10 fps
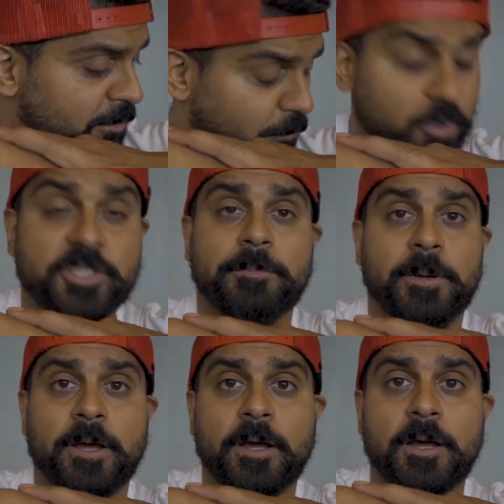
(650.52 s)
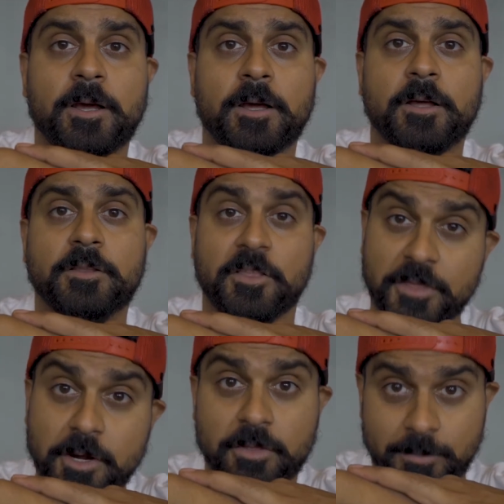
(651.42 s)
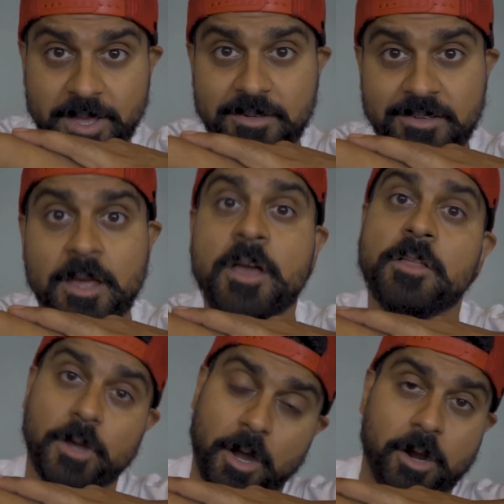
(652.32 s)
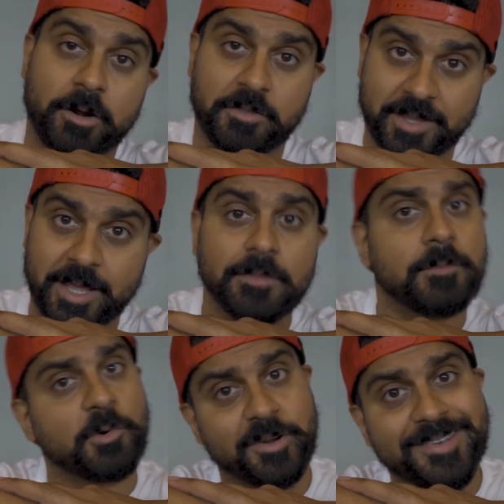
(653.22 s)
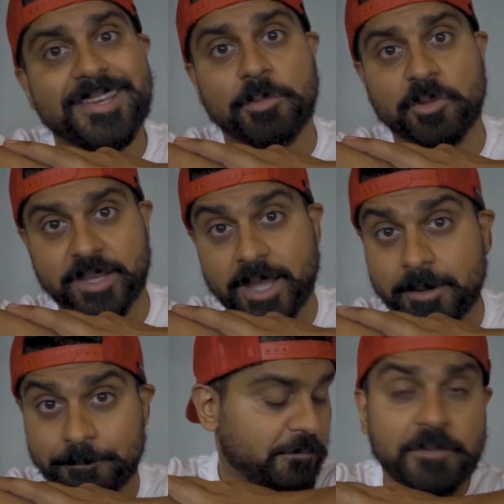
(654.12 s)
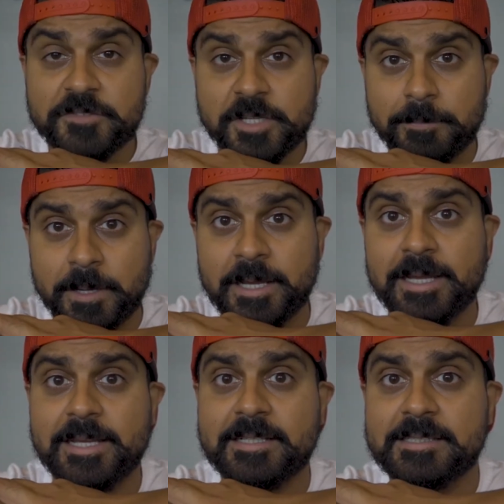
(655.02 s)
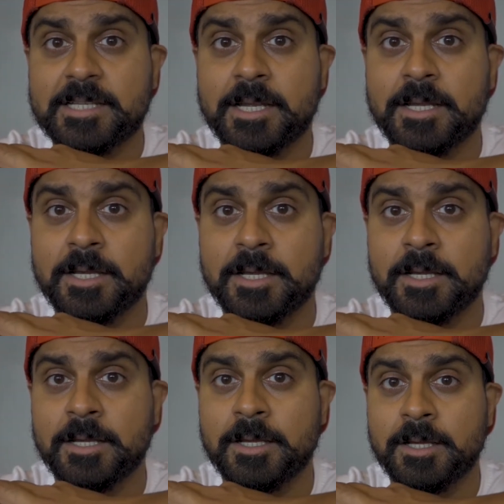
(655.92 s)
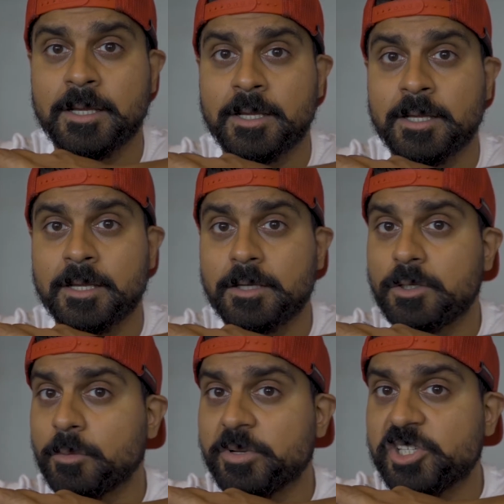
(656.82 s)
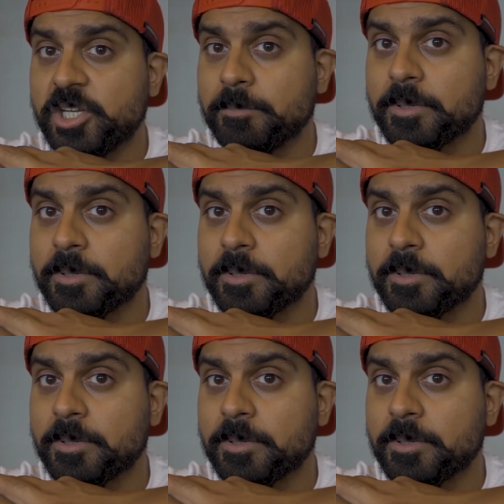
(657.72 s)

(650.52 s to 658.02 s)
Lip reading: Fourth tip, the thinner the bends, the harder they get, the more unstable they get. Fifth tip is don't be cheap.